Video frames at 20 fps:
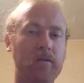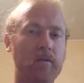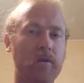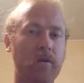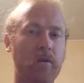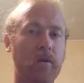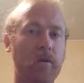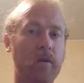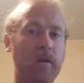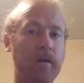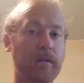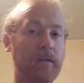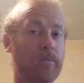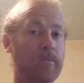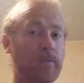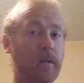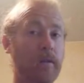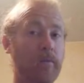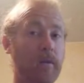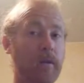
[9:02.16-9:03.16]
so
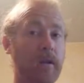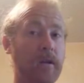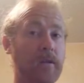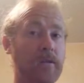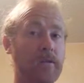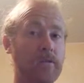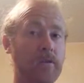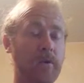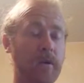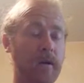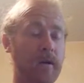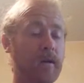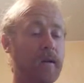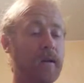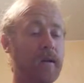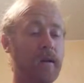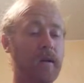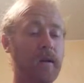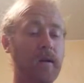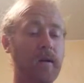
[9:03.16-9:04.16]
collectively with His strength,
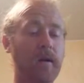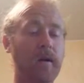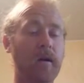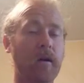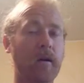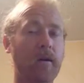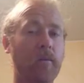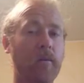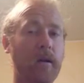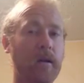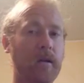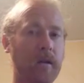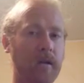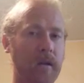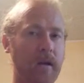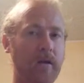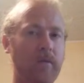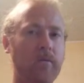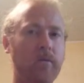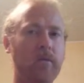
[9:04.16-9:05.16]
uh, we can
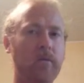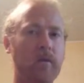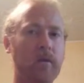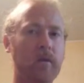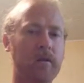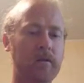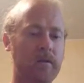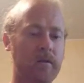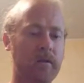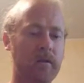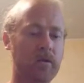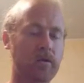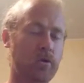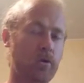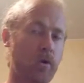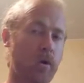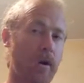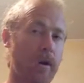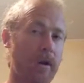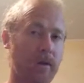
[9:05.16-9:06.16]
get through these these
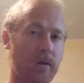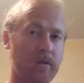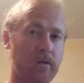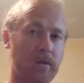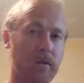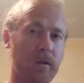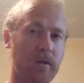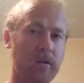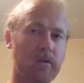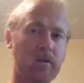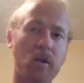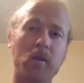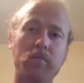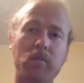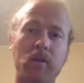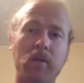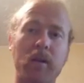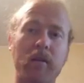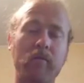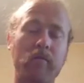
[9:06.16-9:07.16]
trials. Uh, Psalm
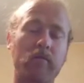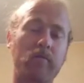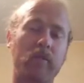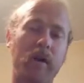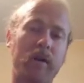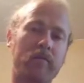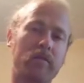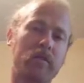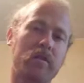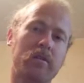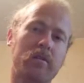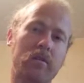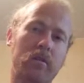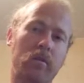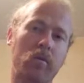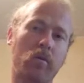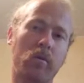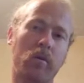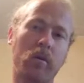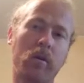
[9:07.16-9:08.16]
11:5 says, "The
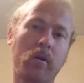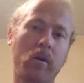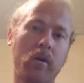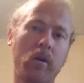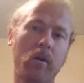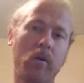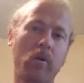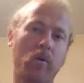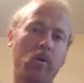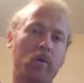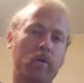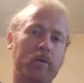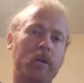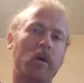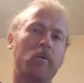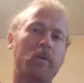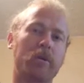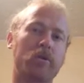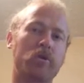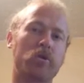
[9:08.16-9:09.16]
Lord or
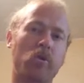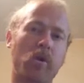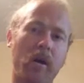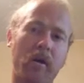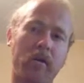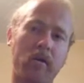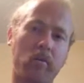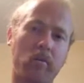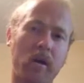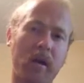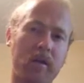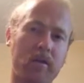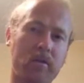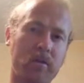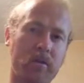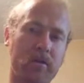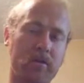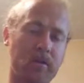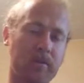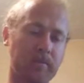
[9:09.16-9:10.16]
Yahweh trieth the
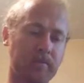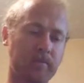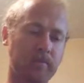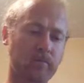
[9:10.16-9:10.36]
righteous."